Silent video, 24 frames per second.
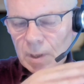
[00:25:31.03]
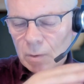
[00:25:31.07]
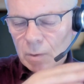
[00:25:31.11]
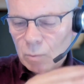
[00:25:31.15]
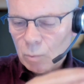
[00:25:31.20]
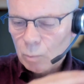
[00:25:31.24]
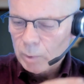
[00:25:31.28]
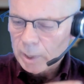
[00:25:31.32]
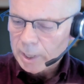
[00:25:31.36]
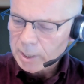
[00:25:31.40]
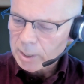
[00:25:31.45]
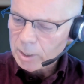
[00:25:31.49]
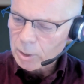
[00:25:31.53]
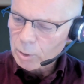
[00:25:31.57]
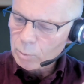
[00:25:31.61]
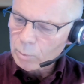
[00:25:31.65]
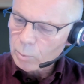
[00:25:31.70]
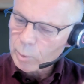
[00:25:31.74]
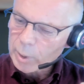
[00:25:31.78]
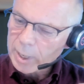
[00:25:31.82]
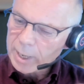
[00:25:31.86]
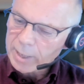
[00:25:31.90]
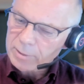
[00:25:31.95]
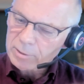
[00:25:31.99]
when you
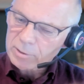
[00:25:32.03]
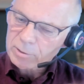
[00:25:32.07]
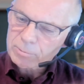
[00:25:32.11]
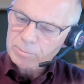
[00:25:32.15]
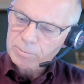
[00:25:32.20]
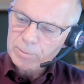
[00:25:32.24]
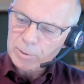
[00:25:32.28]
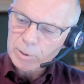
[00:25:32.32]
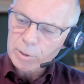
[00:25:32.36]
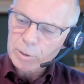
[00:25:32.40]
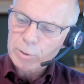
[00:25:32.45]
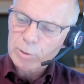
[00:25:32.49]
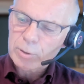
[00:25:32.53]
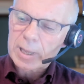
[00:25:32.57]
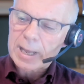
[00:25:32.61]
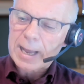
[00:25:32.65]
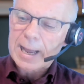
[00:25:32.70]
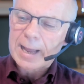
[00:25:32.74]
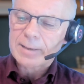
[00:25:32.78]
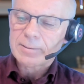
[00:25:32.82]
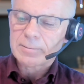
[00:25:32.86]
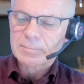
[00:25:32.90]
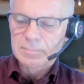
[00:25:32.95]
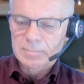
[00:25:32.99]
went through
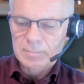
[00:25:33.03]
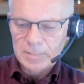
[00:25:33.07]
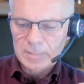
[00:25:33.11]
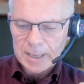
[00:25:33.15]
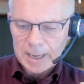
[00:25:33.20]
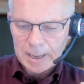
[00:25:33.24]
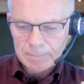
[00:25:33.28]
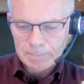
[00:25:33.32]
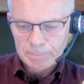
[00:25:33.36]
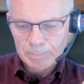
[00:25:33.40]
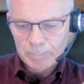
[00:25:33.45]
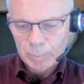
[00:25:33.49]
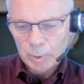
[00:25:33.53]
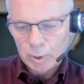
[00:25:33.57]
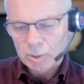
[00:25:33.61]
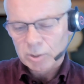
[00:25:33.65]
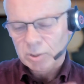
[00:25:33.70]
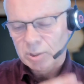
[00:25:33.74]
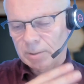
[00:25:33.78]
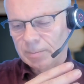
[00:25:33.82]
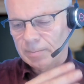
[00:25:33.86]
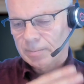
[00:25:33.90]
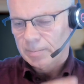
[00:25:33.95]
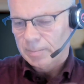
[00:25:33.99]
that
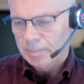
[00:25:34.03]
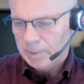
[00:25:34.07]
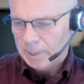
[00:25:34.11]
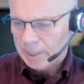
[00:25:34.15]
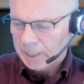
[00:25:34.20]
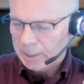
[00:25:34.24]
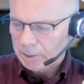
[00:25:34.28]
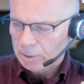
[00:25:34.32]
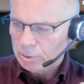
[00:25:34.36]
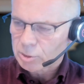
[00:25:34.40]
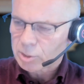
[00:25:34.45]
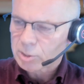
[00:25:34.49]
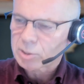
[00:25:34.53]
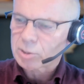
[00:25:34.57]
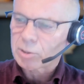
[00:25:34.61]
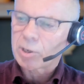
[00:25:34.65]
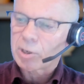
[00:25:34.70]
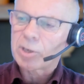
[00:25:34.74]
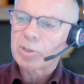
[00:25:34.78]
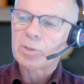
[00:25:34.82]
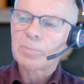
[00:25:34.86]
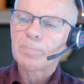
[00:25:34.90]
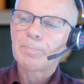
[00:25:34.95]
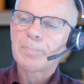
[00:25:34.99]
bottom and you
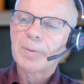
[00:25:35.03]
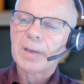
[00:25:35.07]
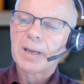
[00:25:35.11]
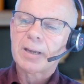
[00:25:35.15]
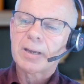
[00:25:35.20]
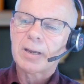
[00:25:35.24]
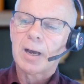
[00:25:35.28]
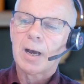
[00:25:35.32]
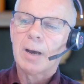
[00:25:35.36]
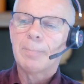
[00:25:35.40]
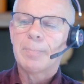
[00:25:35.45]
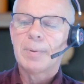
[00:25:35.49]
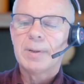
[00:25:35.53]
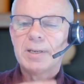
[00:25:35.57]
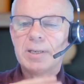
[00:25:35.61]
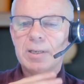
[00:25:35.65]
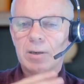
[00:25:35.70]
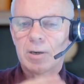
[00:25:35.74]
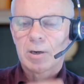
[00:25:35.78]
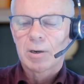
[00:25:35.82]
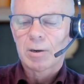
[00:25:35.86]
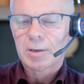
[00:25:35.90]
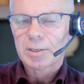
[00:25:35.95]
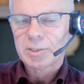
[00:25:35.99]
started to pick up, and the
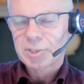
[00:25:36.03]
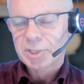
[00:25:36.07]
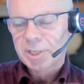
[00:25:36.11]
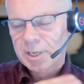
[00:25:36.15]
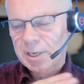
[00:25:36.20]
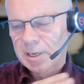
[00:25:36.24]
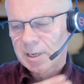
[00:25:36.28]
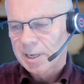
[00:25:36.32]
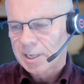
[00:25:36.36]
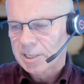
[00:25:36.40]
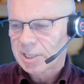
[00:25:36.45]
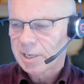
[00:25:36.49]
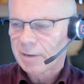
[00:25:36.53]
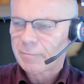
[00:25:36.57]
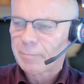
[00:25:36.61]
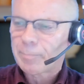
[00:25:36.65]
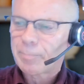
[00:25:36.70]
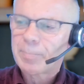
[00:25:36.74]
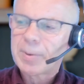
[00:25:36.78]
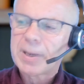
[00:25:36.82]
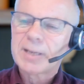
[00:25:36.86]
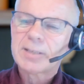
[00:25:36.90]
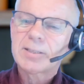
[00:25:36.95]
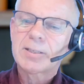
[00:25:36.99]
RRG lines have
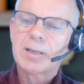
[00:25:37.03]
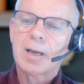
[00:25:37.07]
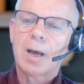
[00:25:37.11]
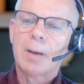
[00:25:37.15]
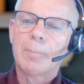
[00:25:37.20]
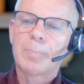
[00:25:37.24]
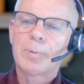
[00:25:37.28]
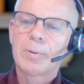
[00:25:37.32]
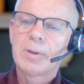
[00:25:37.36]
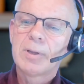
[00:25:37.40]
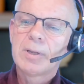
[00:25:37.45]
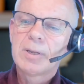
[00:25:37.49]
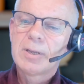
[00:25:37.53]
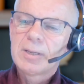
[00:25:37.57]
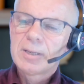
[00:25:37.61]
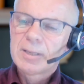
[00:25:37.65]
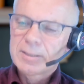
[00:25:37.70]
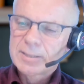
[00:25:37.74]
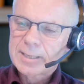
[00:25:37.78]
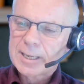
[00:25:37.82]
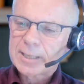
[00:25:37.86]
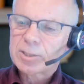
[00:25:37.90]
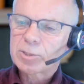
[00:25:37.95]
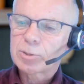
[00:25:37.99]
picked up
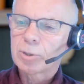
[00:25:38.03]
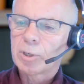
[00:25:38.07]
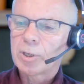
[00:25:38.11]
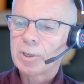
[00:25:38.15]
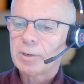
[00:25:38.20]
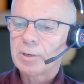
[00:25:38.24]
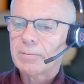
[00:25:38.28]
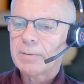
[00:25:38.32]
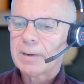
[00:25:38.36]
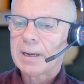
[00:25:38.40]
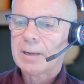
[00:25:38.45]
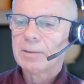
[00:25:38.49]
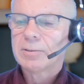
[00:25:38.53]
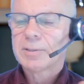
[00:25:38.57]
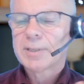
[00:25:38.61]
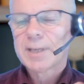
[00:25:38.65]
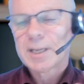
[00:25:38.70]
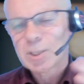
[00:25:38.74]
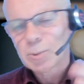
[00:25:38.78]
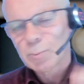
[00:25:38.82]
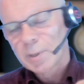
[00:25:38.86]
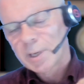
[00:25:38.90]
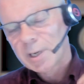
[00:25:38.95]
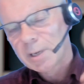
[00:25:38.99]
that turnaround,
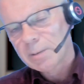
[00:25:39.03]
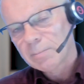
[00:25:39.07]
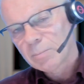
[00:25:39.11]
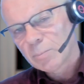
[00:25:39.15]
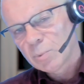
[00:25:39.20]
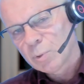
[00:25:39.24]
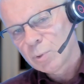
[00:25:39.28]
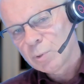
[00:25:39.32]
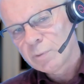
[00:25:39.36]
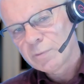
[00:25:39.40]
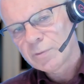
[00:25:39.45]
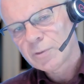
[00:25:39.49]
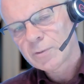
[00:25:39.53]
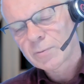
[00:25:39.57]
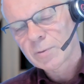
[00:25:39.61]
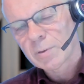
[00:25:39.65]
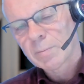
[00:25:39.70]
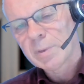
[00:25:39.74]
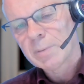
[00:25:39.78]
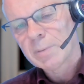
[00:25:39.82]
that's when it moves from